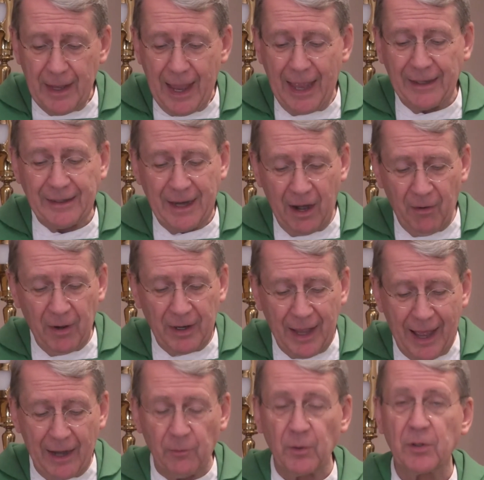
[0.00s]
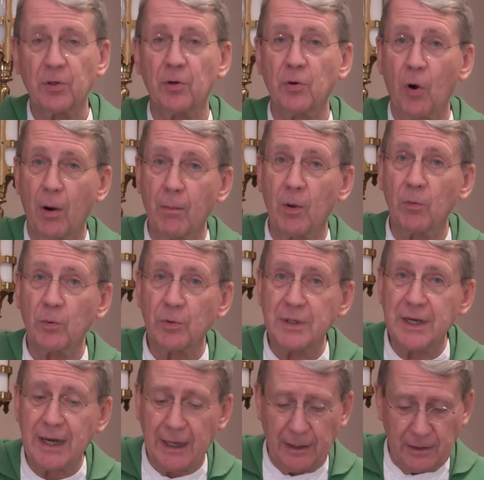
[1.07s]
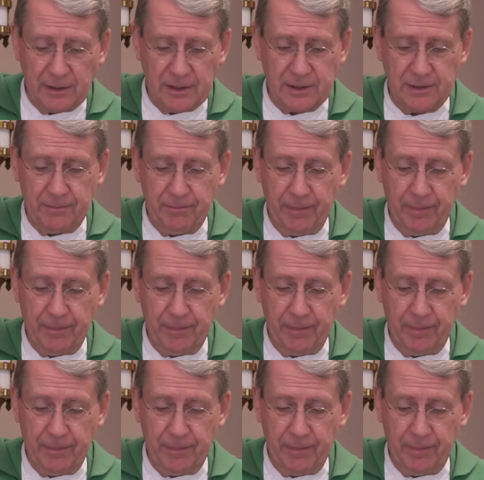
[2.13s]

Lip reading: and carrying on with her normal routines.